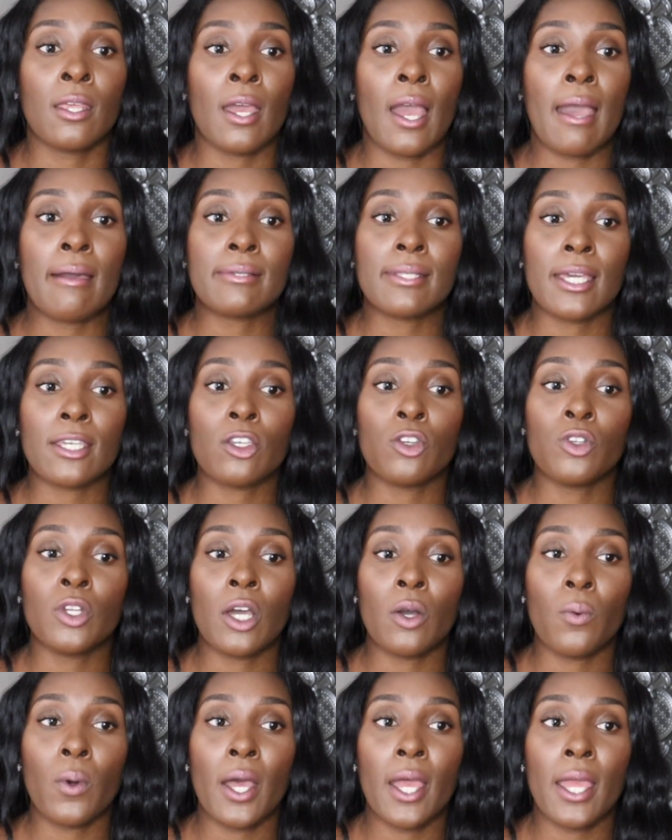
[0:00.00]
I was like, you
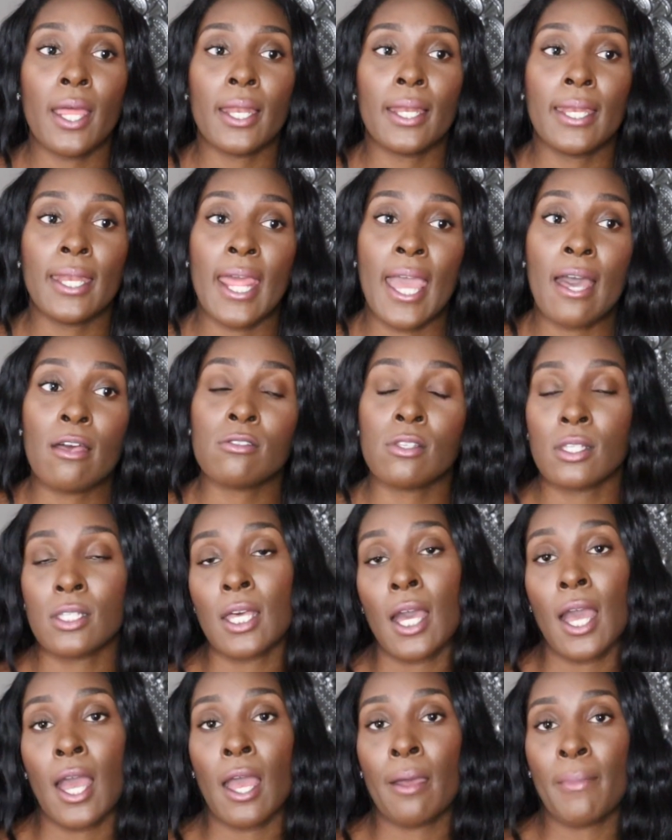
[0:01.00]
know what, now's the
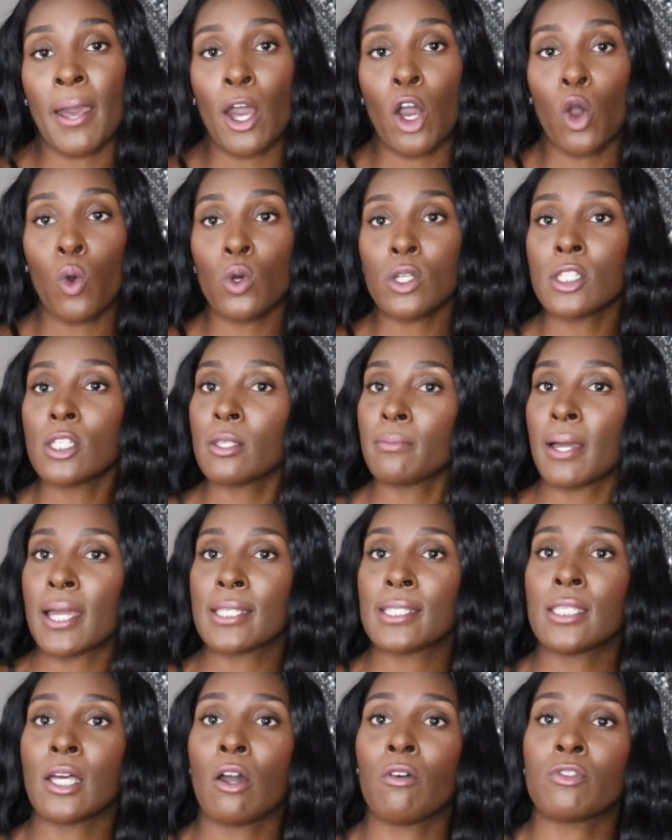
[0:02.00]
time. I owe it to
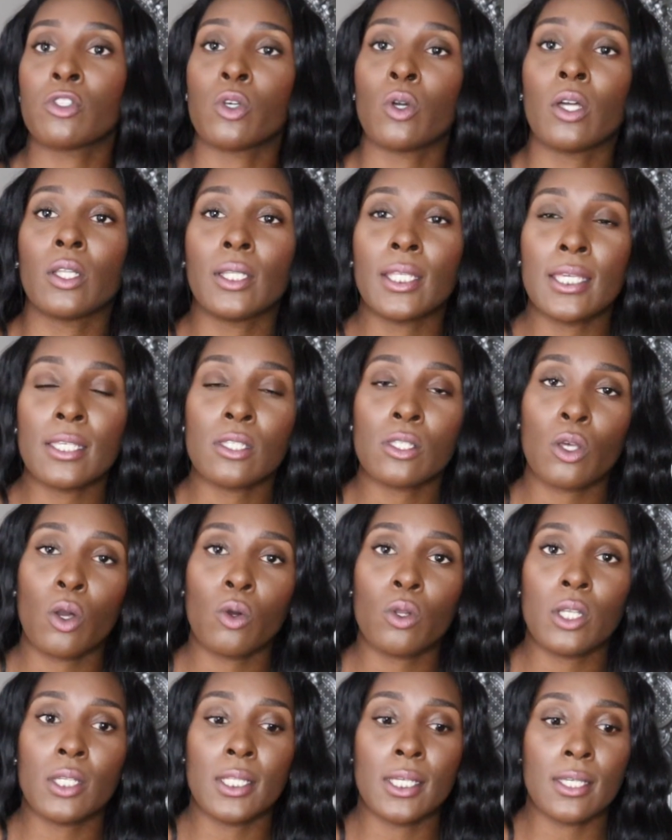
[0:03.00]
myself to at least
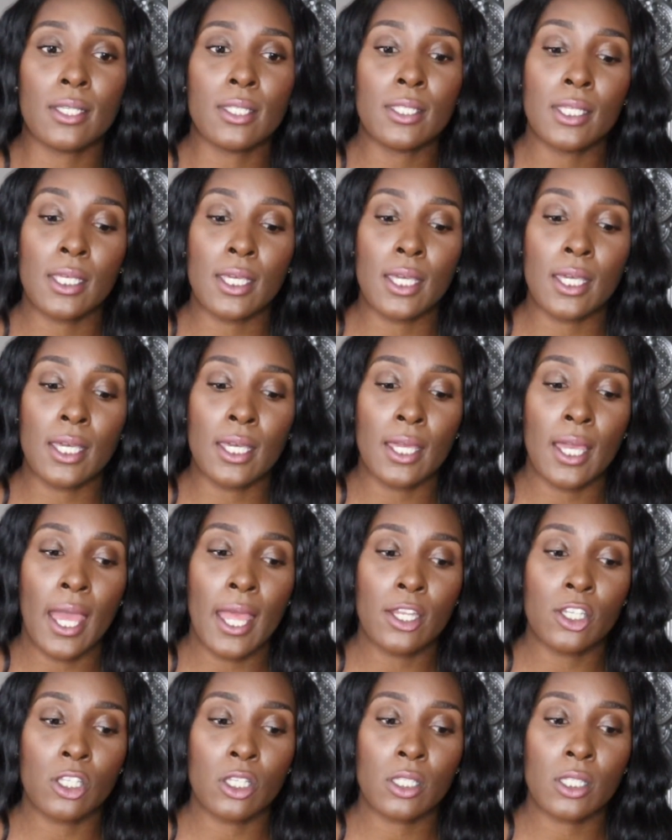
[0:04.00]
go to DC
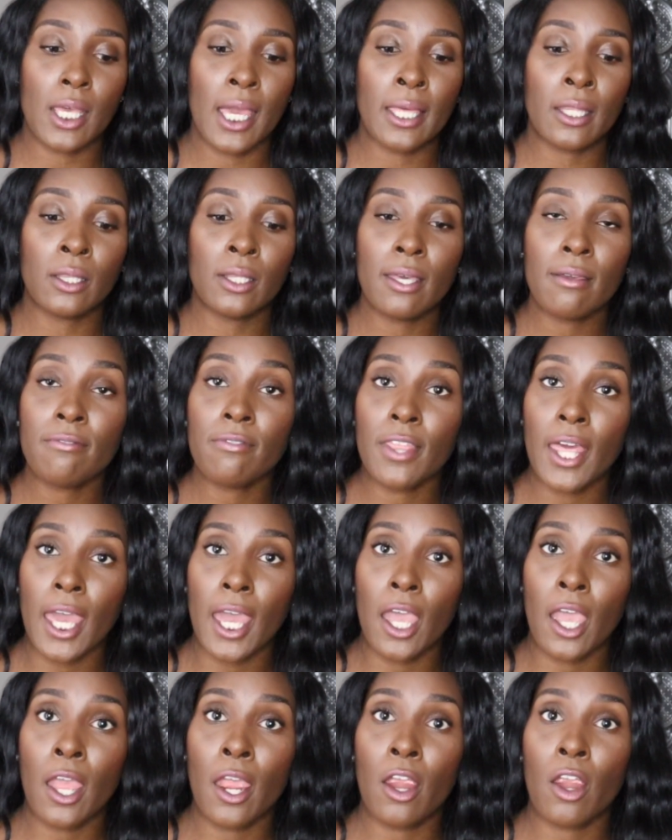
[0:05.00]
and just like live
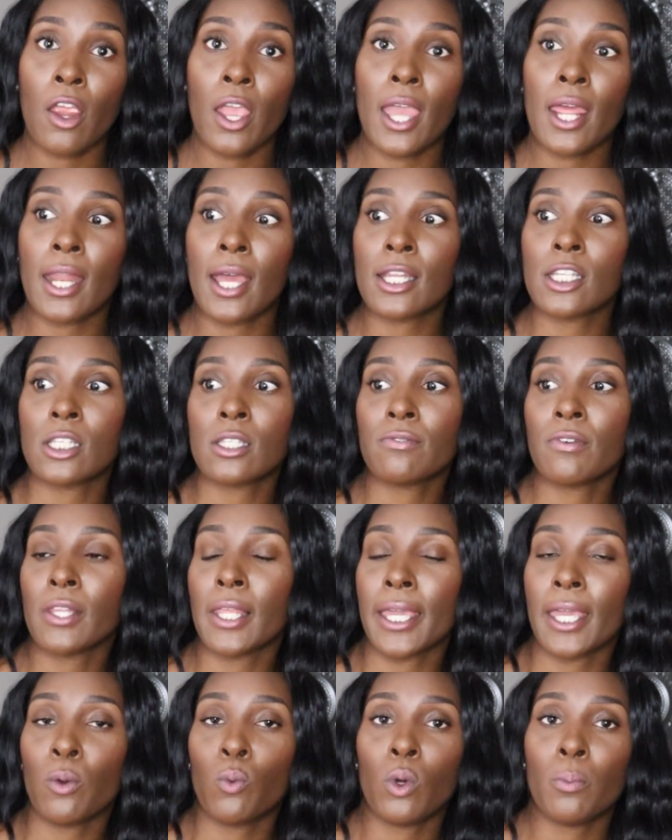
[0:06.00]
there, and I just feel
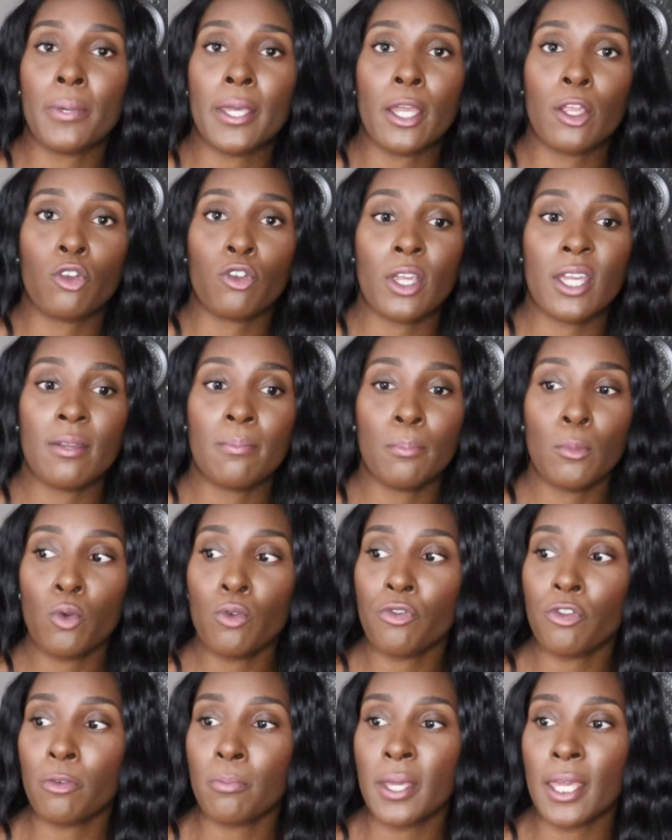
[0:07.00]
like it would be a great
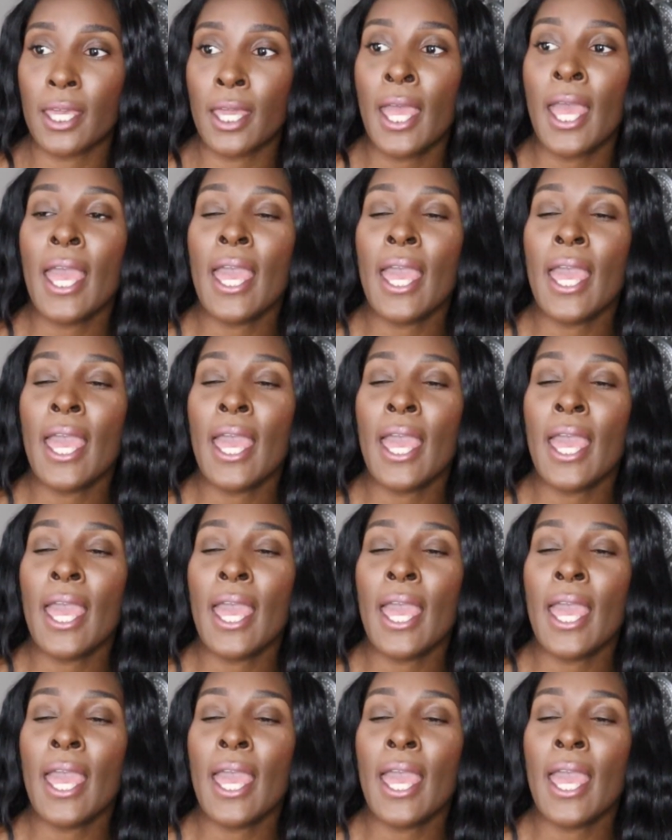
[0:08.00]
move for me.